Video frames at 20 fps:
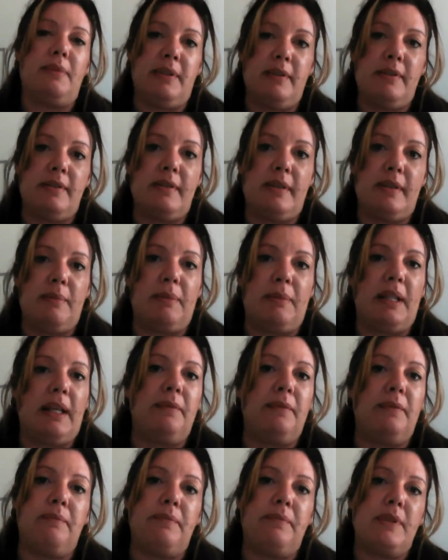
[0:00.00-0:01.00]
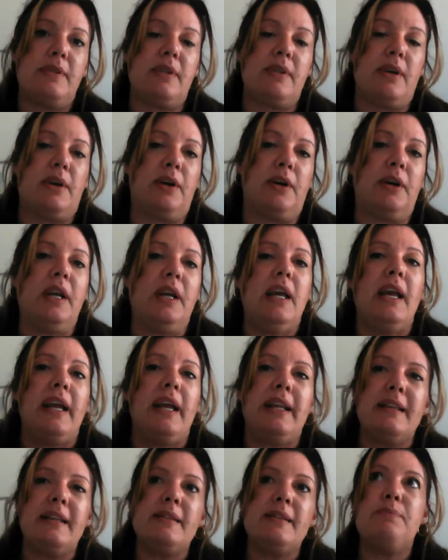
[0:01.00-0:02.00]
similar. So
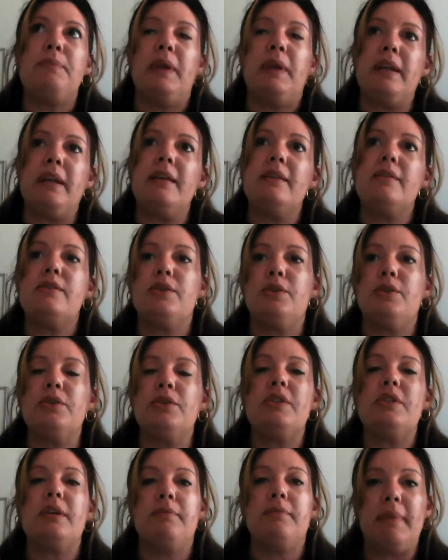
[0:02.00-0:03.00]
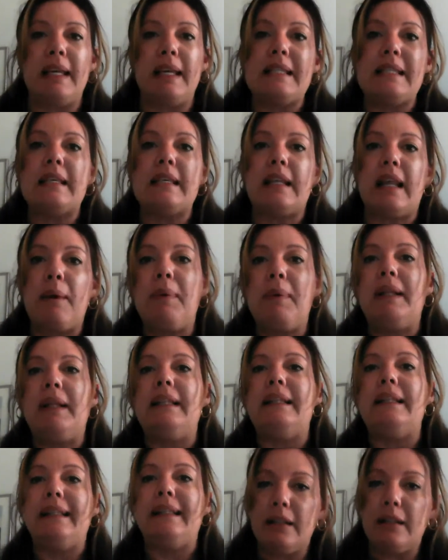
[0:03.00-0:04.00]
it is good to mix it up a
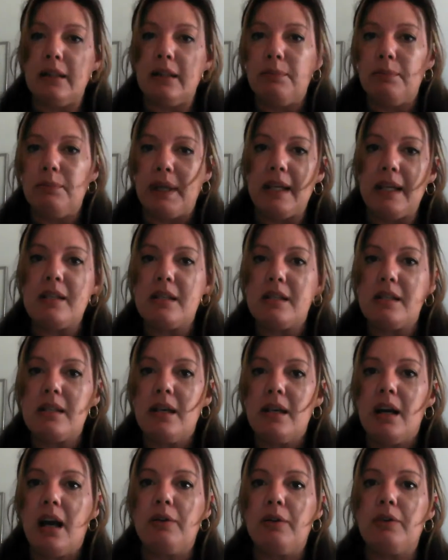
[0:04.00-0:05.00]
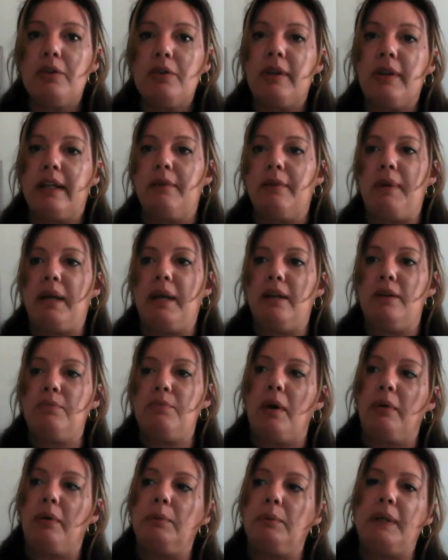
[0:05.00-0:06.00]
little bit. I would recommend
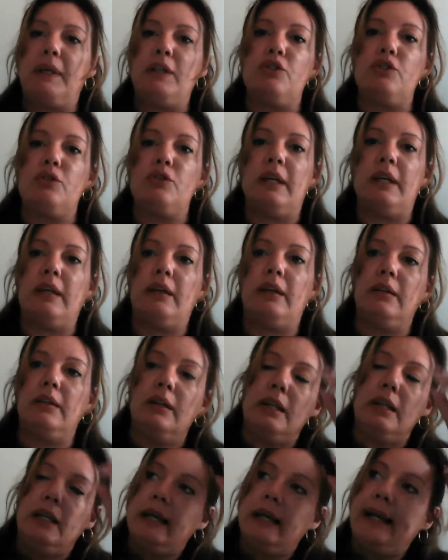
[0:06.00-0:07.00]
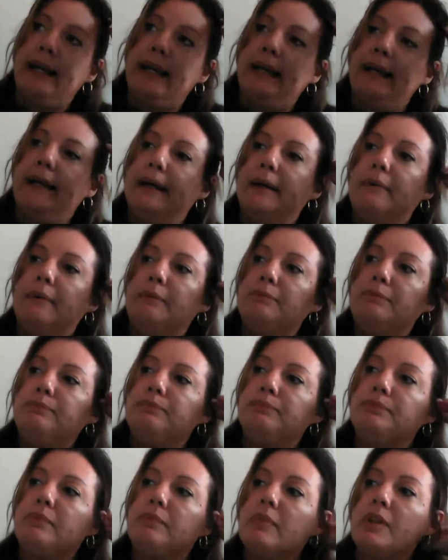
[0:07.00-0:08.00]
probably doing,
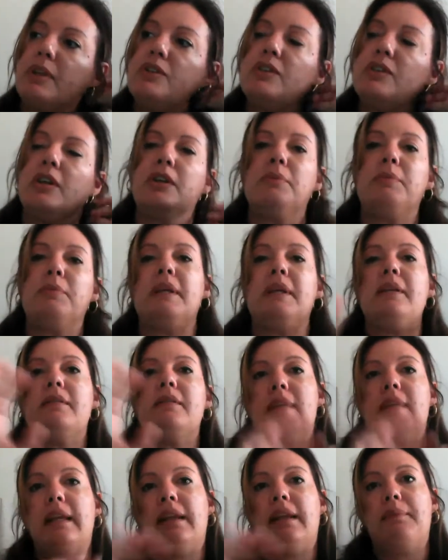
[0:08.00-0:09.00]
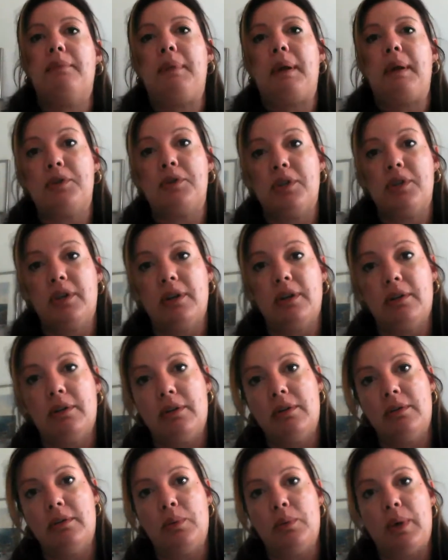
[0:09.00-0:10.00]
because you're going to be sending people to
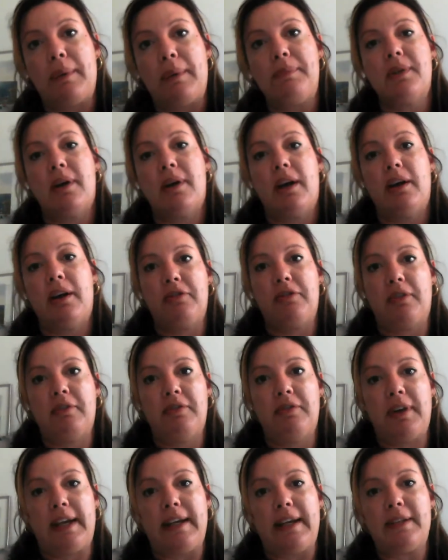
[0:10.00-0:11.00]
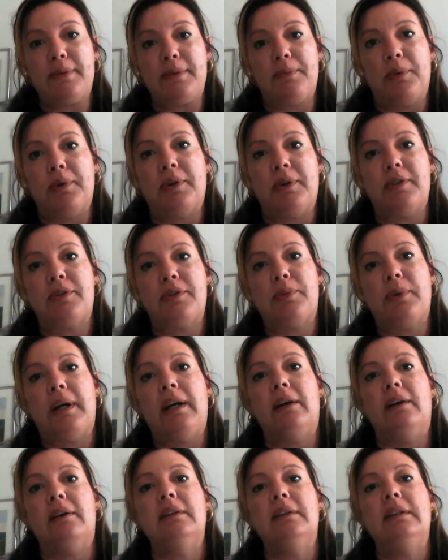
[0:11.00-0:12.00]
your website from Facebook as
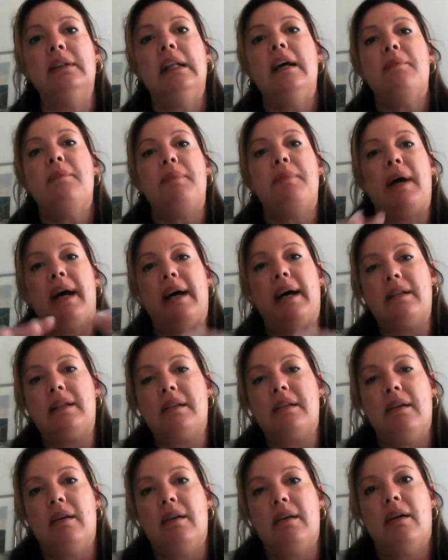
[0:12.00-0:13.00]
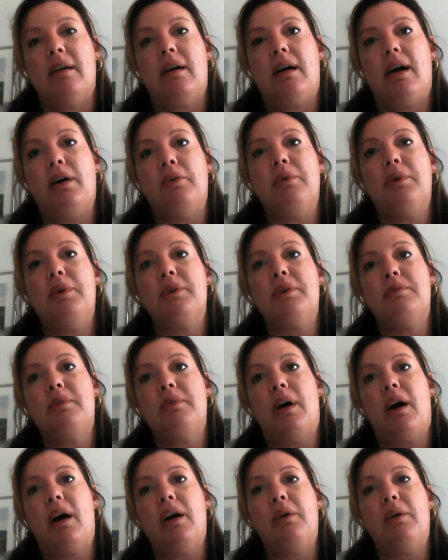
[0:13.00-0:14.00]
well. But I
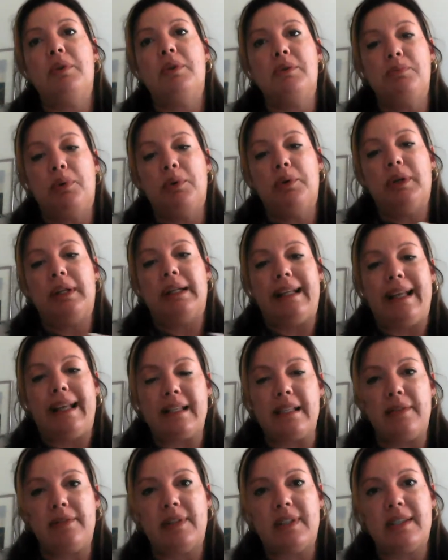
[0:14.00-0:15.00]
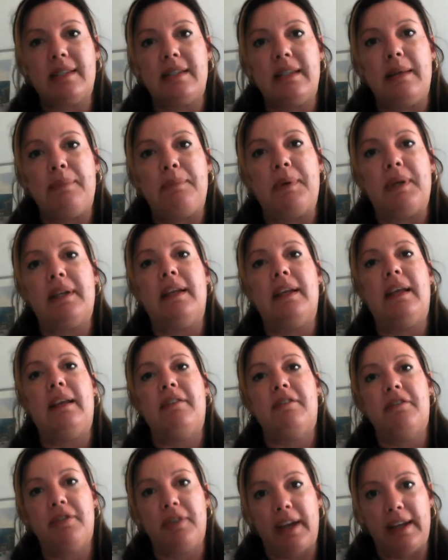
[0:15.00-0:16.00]
would put less of a snippet
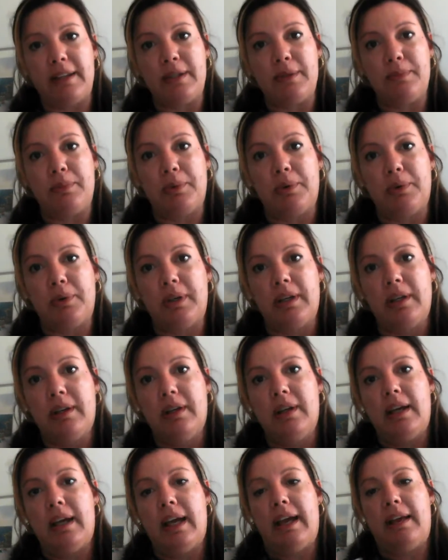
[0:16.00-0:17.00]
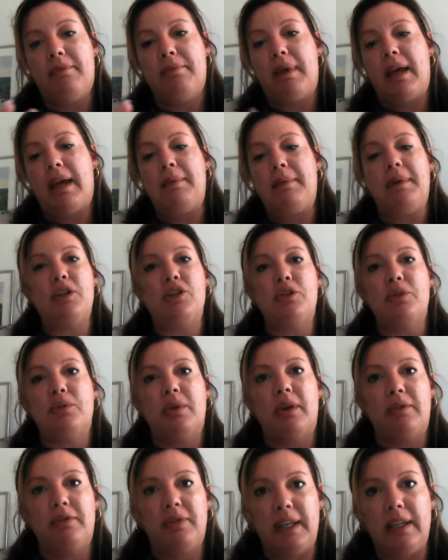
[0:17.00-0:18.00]
in Facebook and maybe
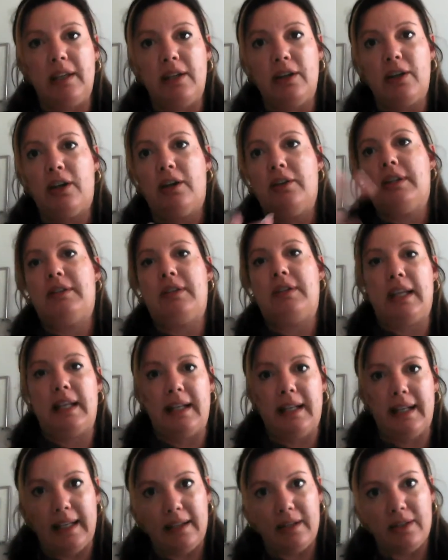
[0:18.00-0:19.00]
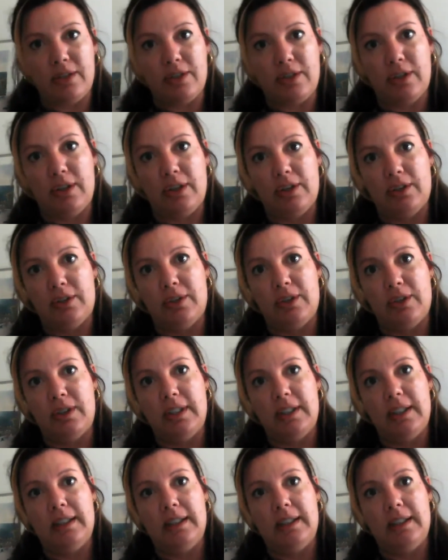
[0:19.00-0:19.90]
do a video that then links to your